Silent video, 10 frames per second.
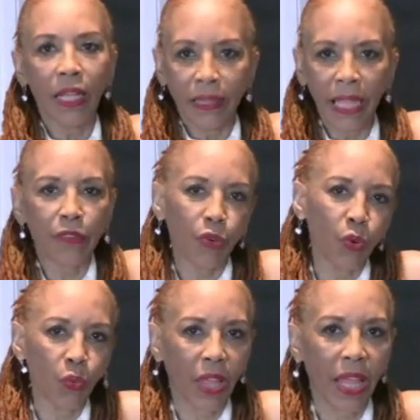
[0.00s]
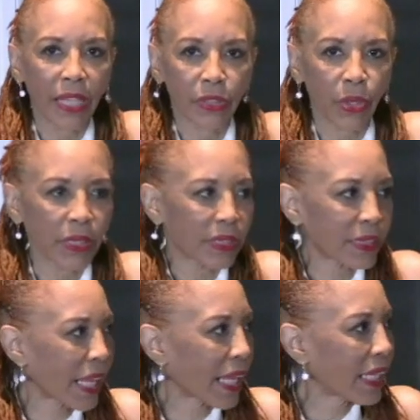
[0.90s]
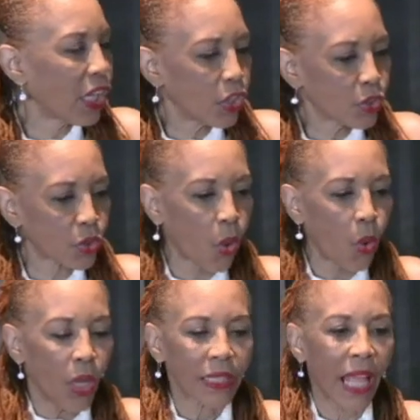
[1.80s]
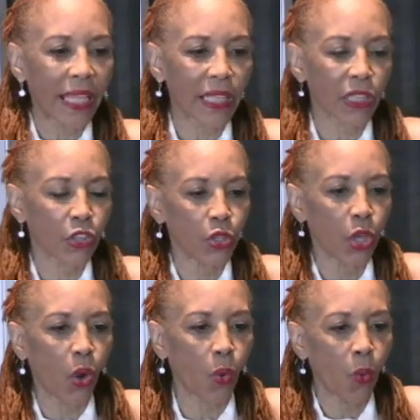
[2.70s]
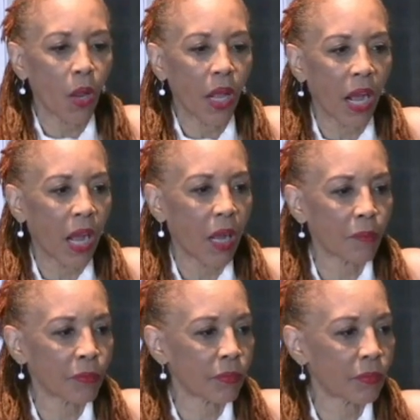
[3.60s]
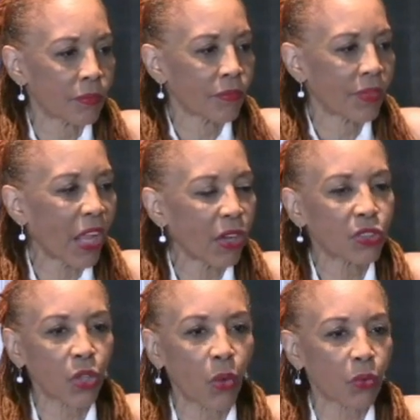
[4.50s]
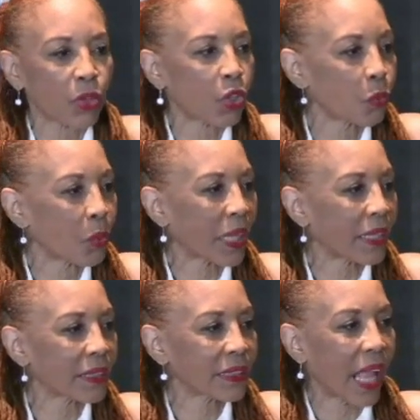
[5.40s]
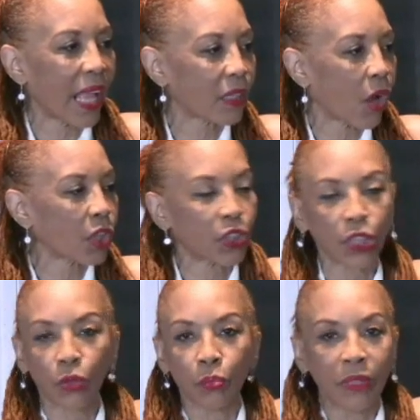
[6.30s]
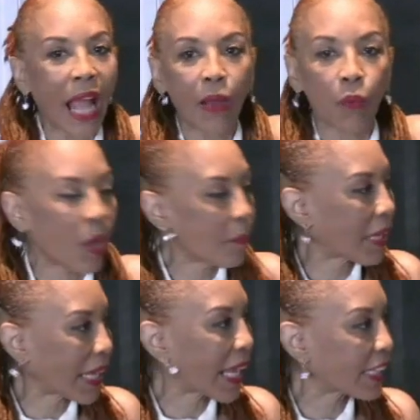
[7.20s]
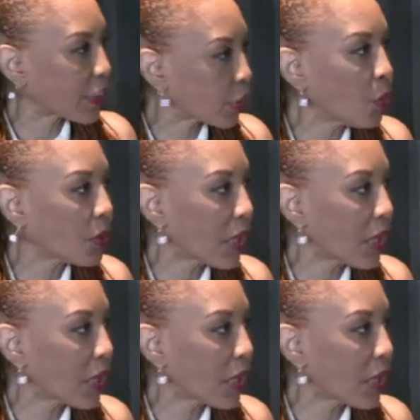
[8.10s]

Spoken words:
They rule that. You understand? So, like, you know, there are certain careers that are just not, women can't do